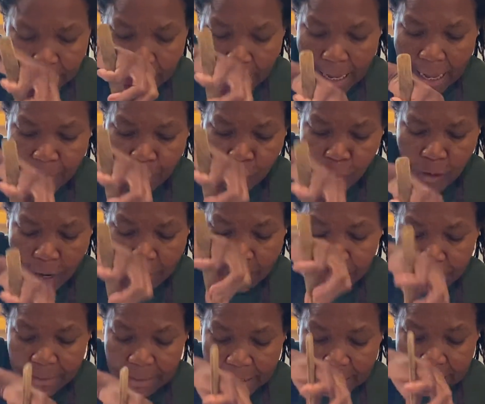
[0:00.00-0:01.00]
I'm
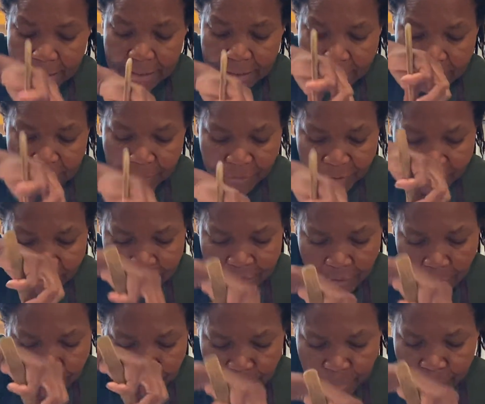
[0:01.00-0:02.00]
blending it because
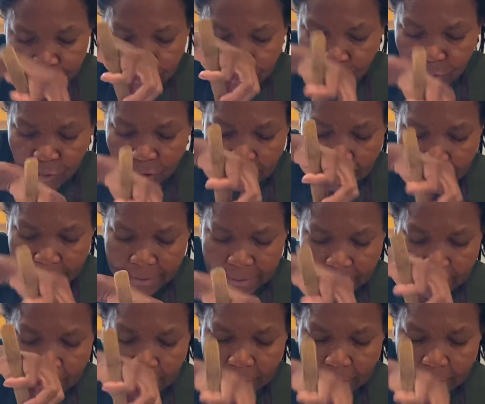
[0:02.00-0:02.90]
some people don't like